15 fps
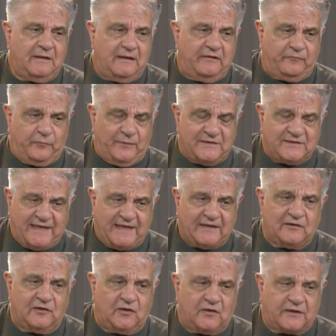If we take
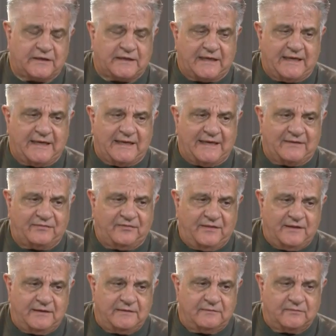a look at
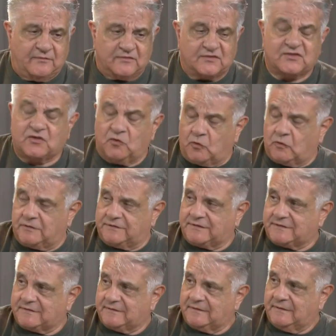the, the
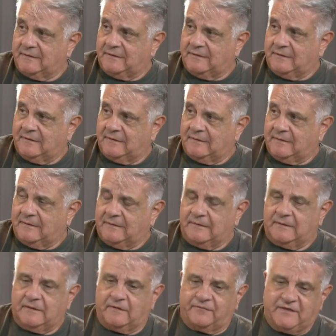scores
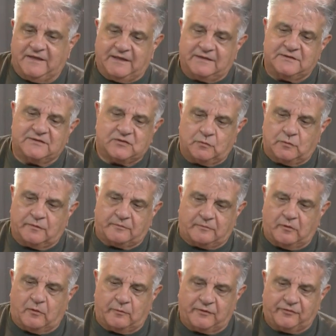of kids who are
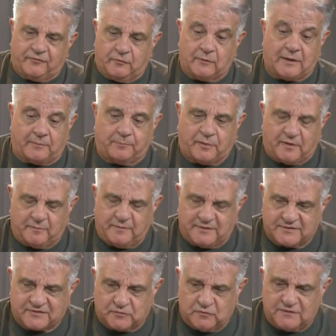going through our
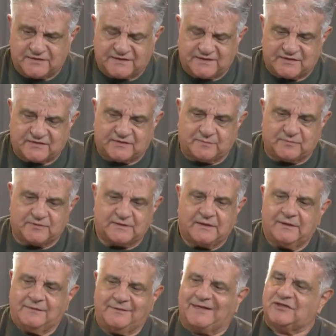public school systems,
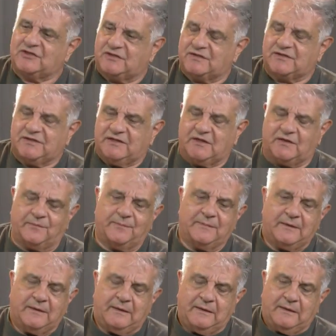not just here,
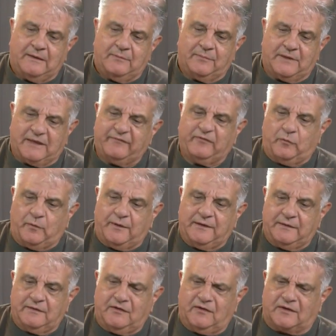but everywhere
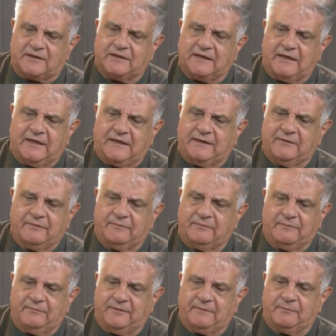you look, uh,
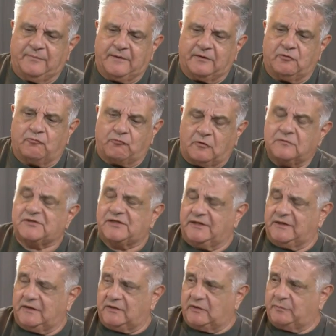they're, they're,
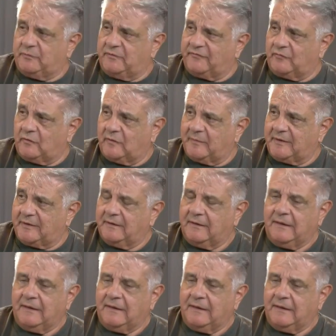grossly underperforming.